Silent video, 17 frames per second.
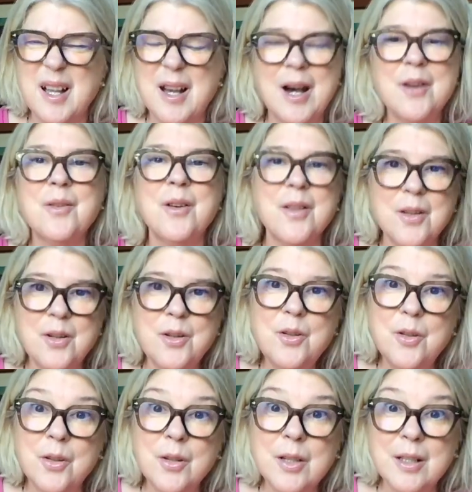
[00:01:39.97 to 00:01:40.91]
I'd rather
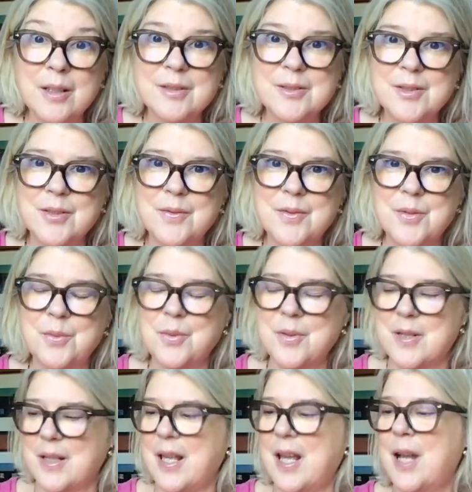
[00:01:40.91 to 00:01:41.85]
look sort of towards
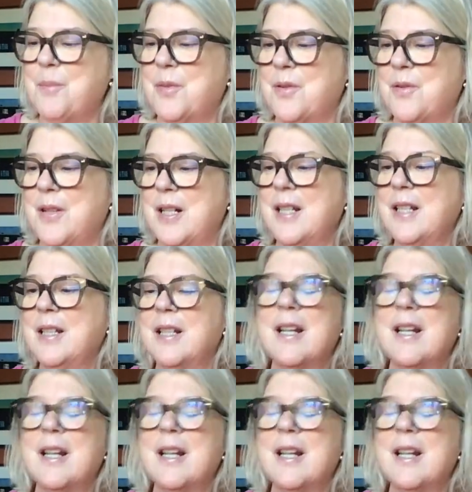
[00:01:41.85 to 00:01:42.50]
the camera really